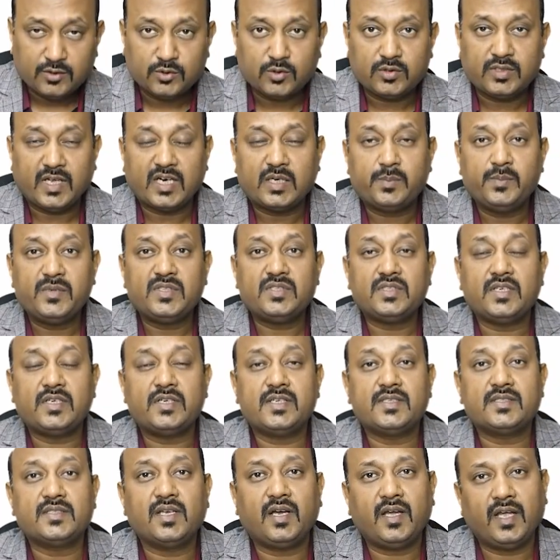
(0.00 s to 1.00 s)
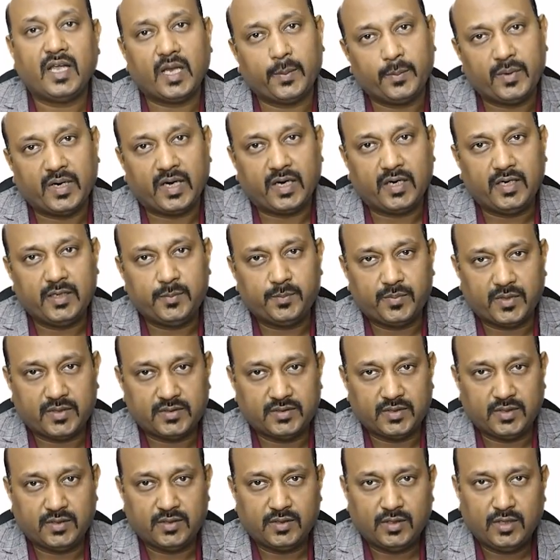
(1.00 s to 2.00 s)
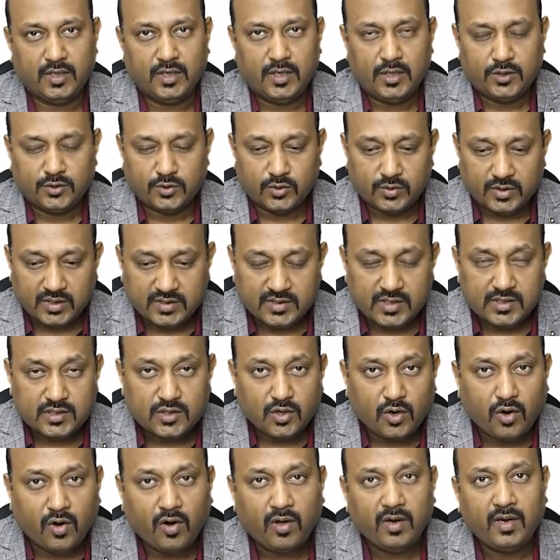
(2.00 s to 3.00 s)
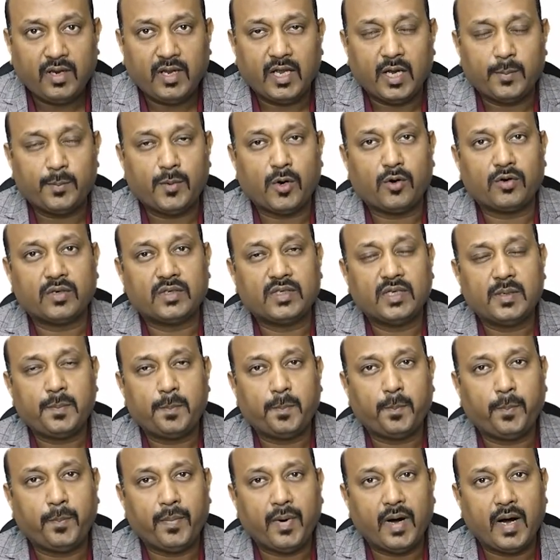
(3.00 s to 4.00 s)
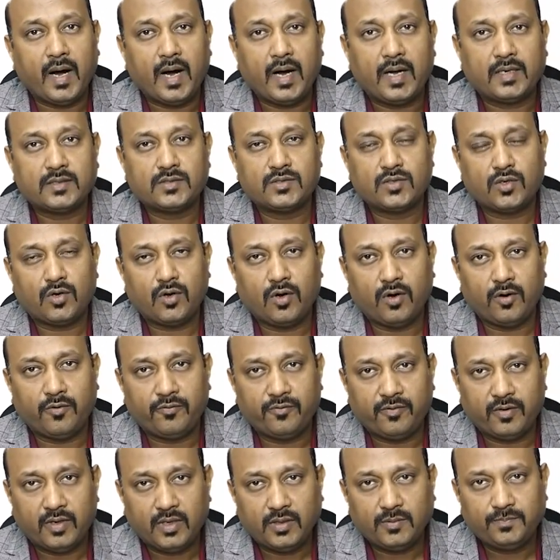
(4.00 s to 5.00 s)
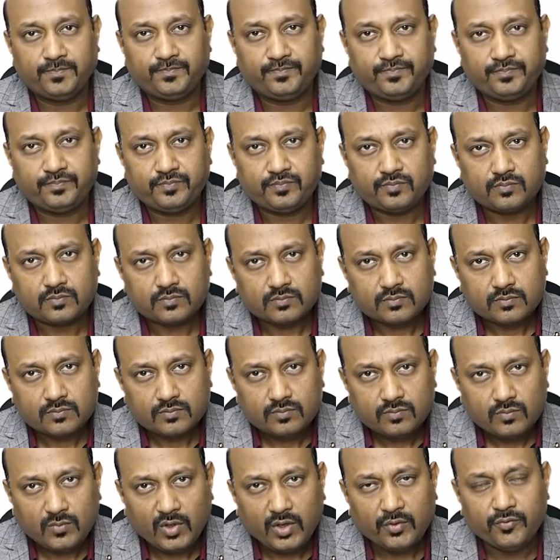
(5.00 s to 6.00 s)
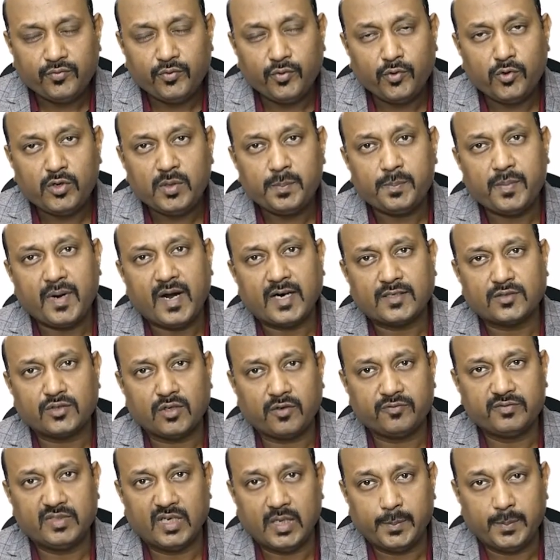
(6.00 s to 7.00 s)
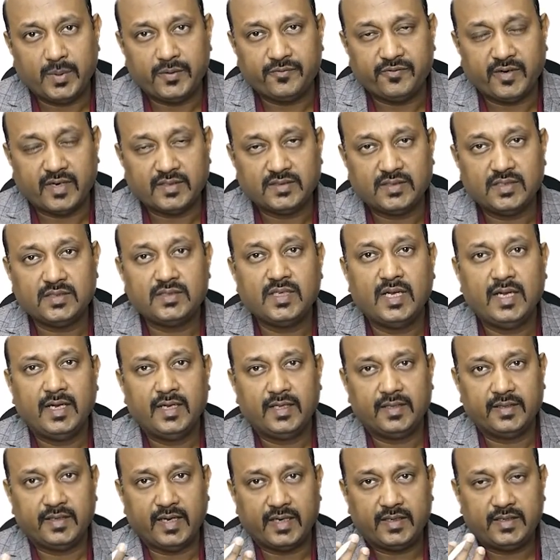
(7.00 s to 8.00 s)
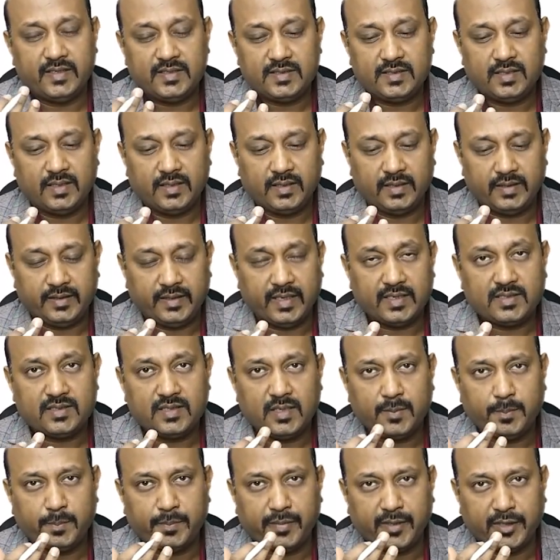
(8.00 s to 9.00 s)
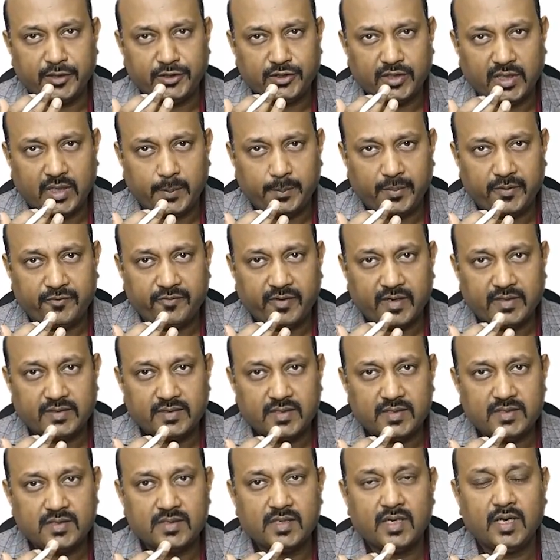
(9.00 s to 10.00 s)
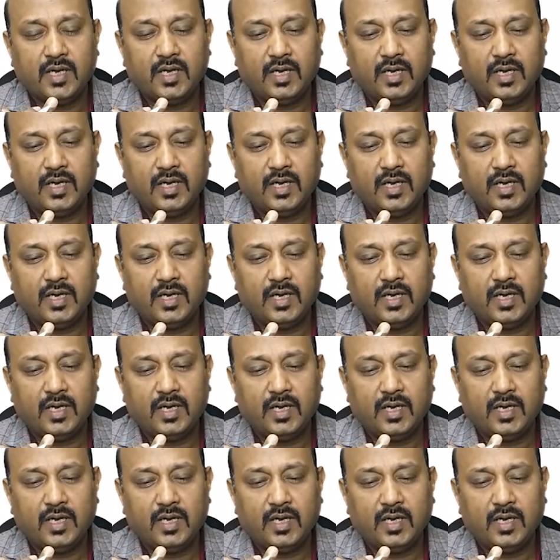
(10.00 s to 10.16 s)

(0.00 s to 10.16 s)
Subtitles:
So that means it is the aberrantly present. So this is all about the part of a 4 parts of the epiphysis, that is, yes, pressure epiphysis,